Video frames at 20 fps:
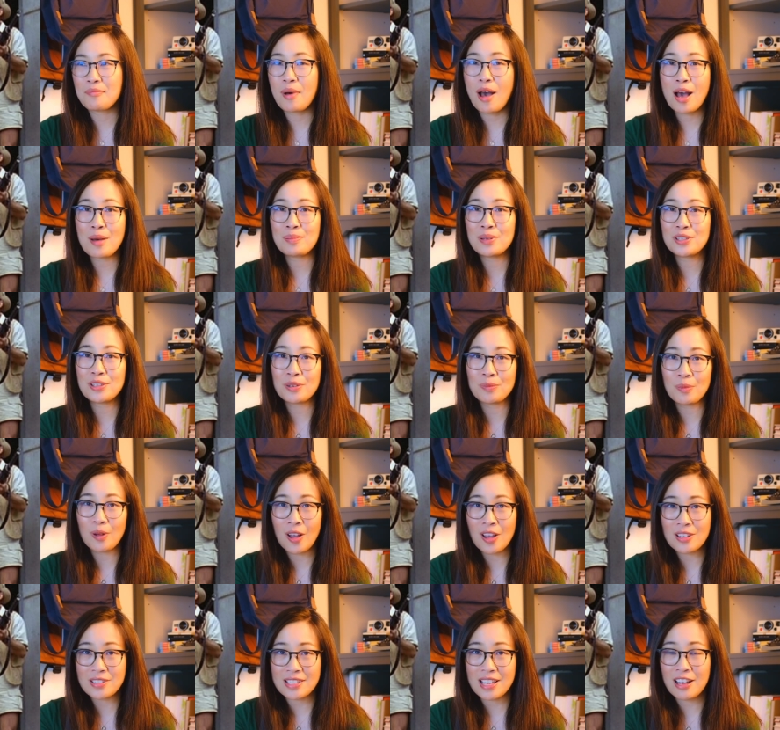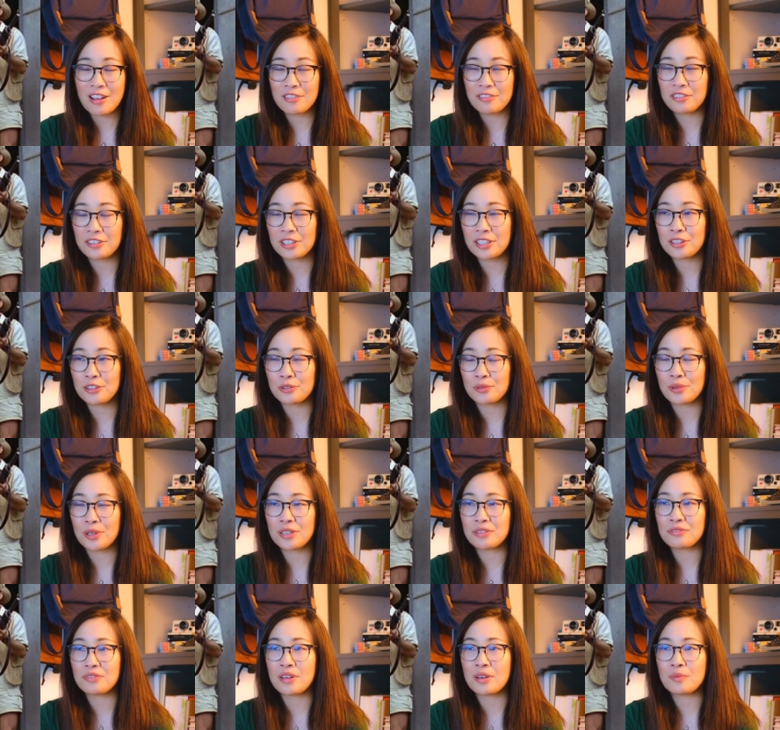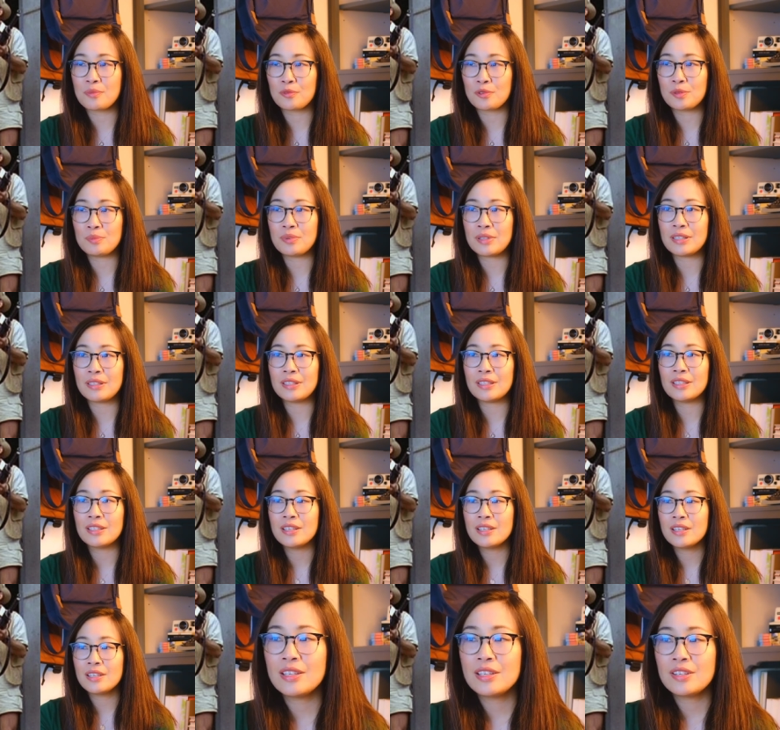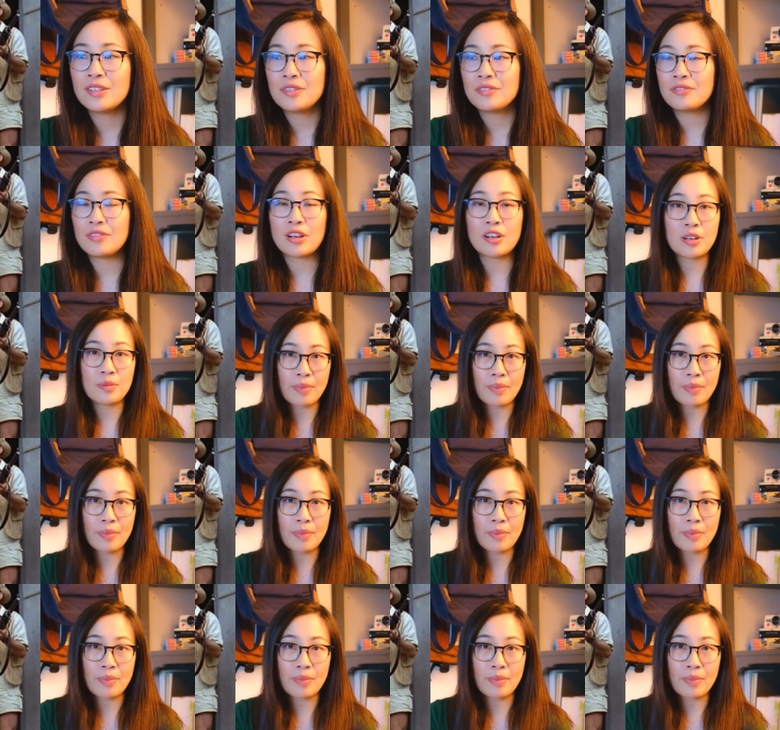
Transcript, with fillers: popping your balls out for either one of them would be very